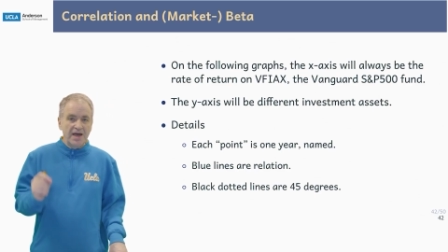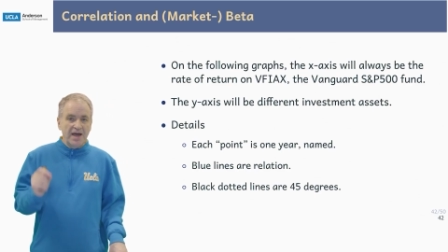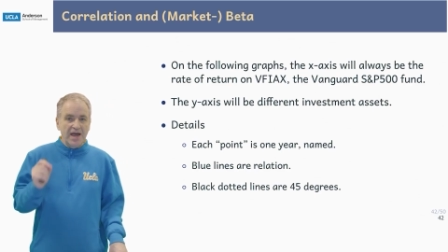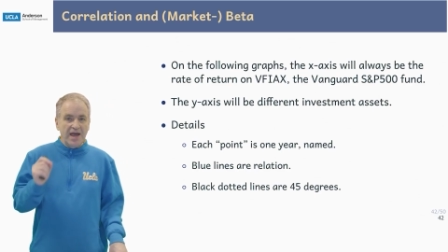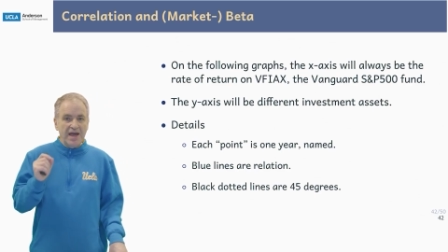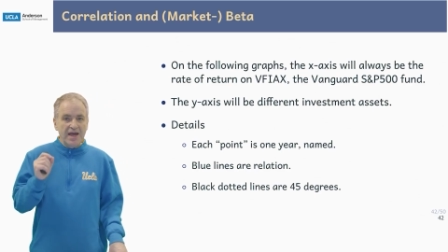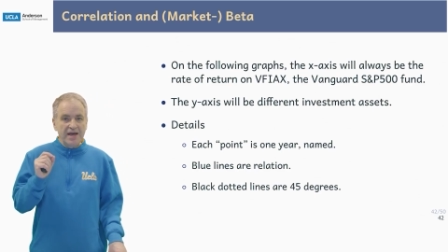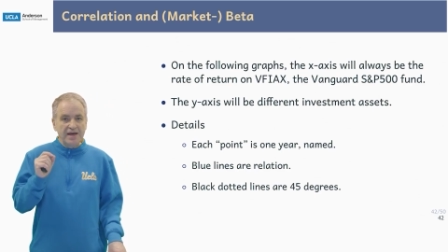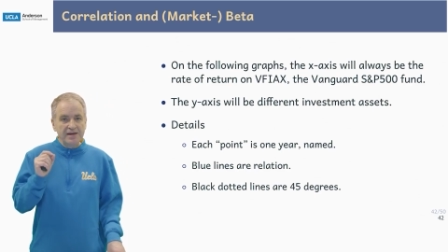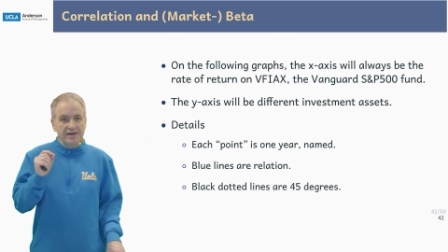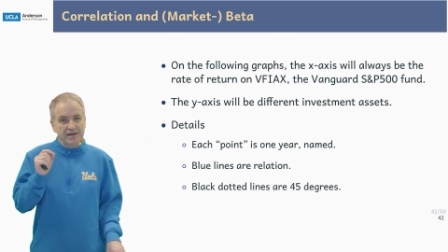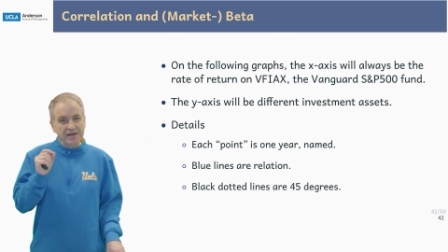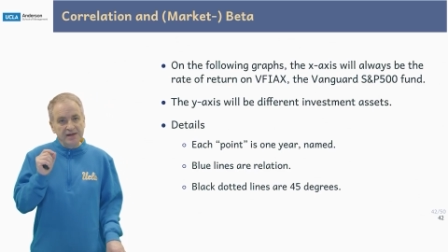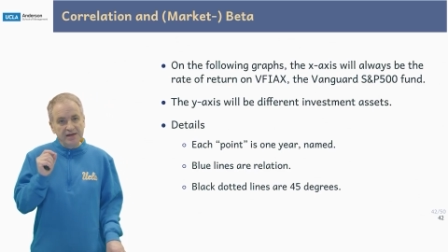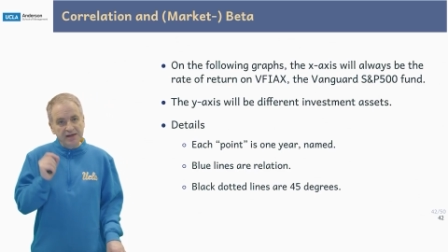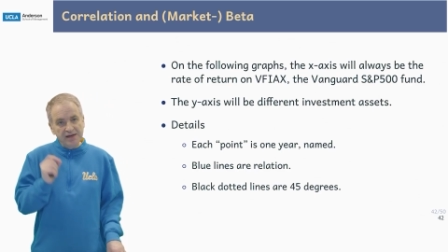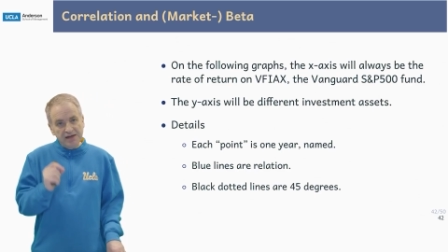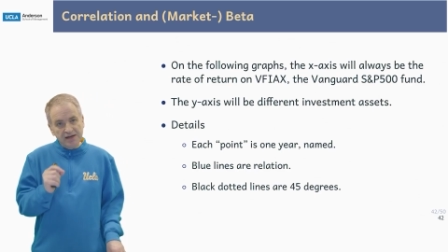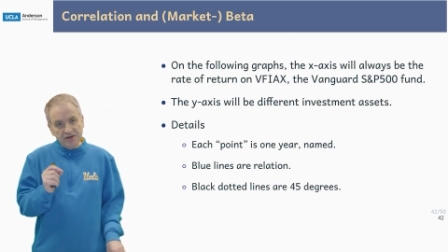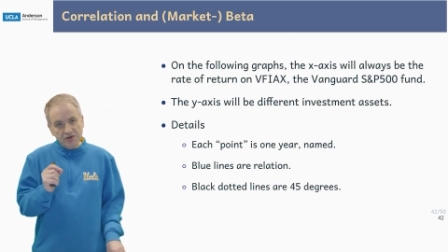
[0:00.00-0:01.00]
And
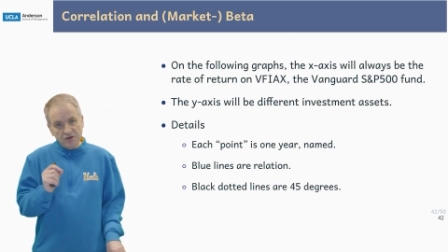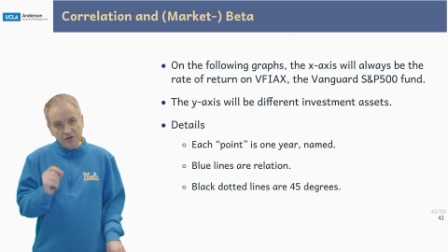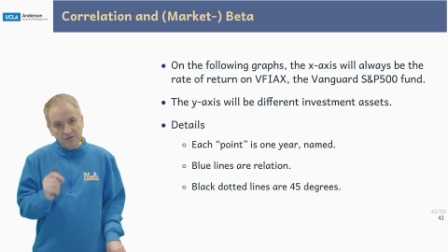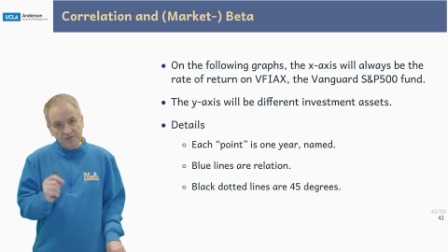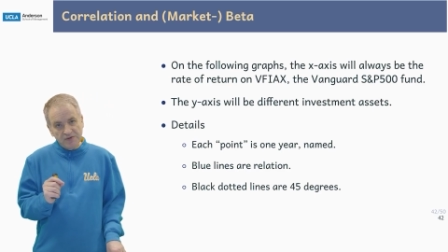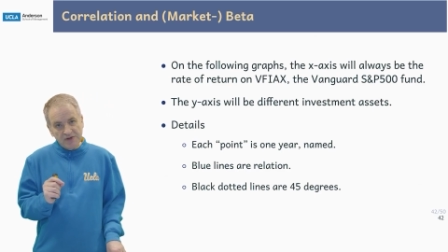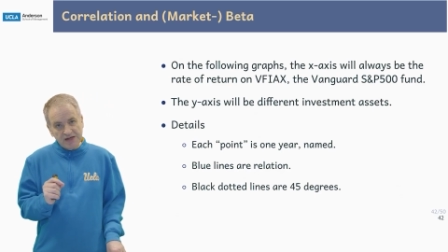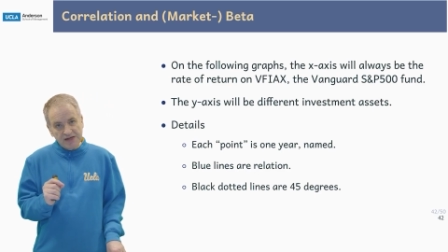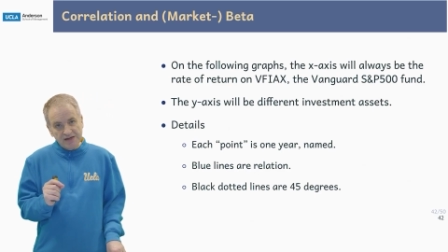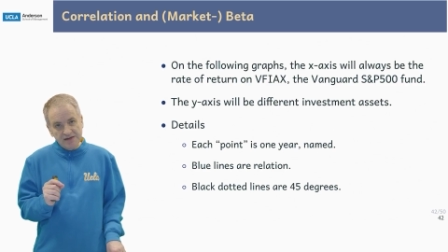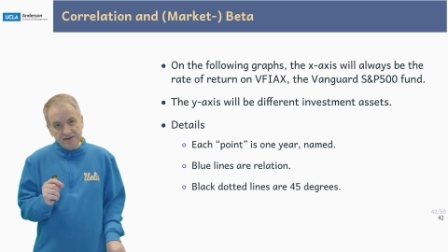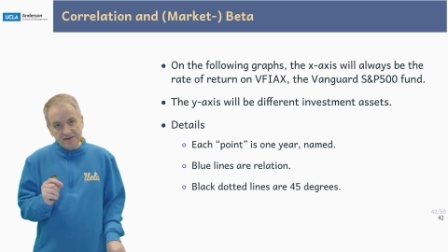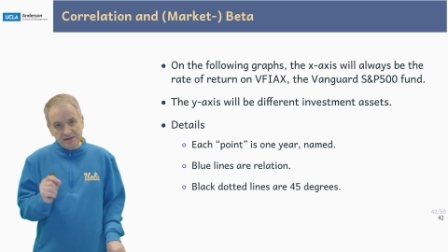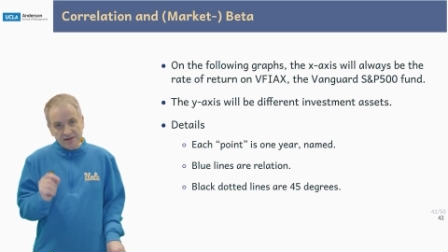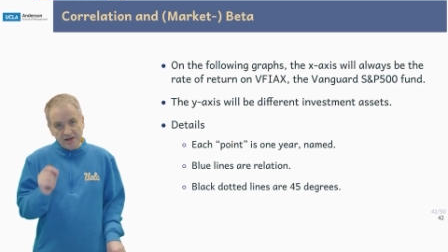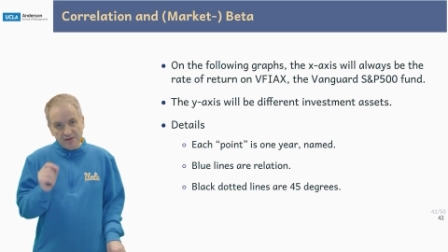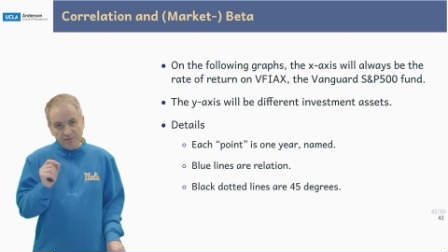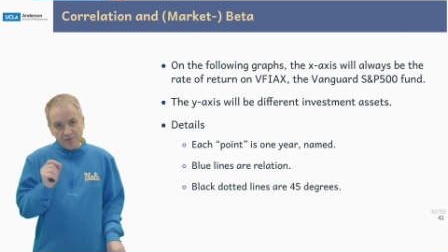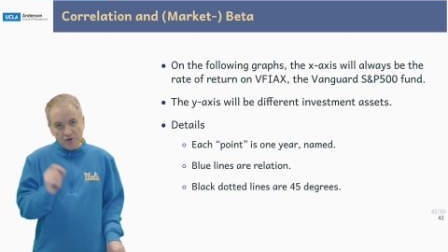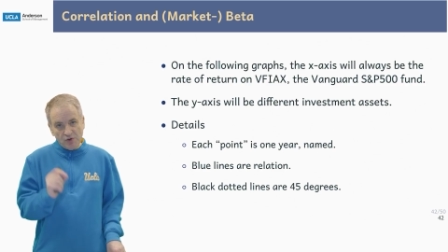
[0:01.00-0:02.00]
in each of these,
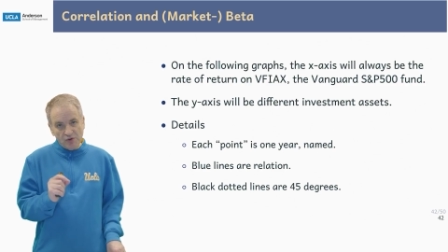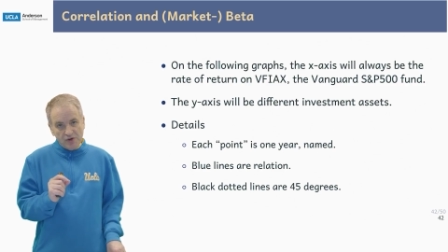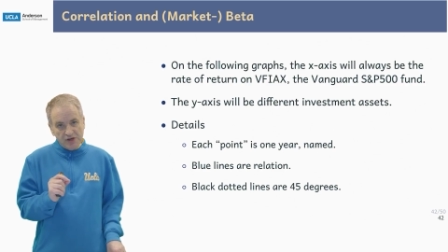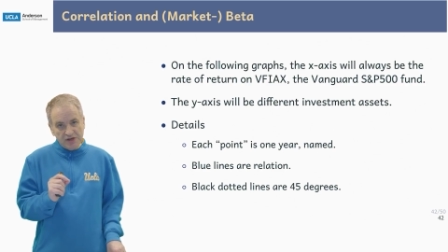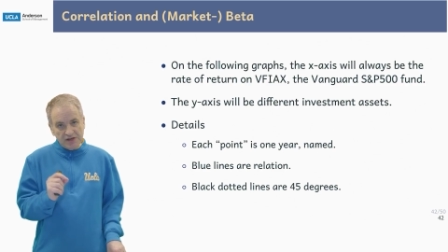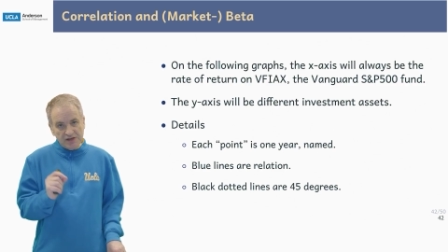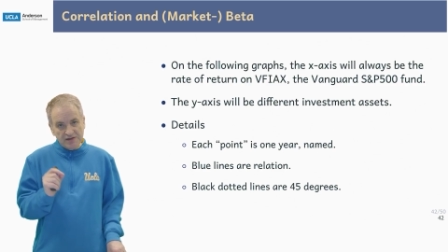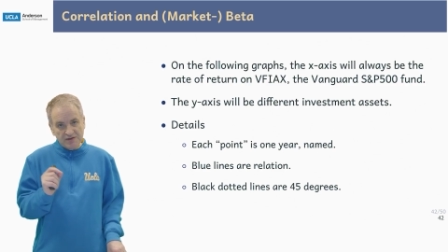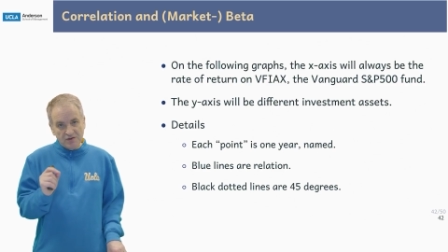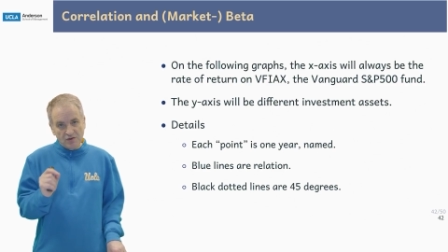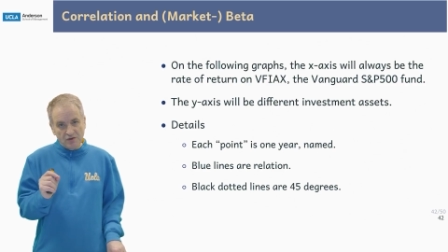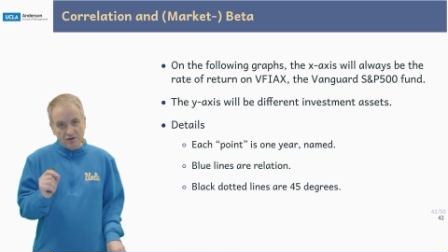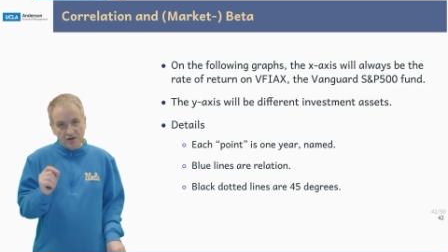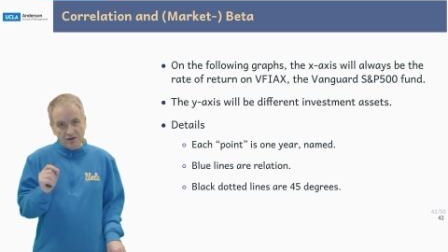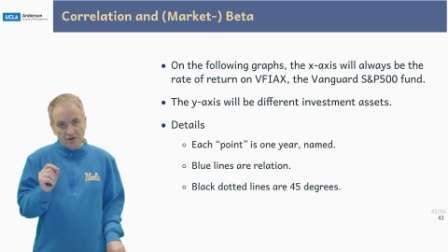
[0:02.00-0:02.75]
a point is going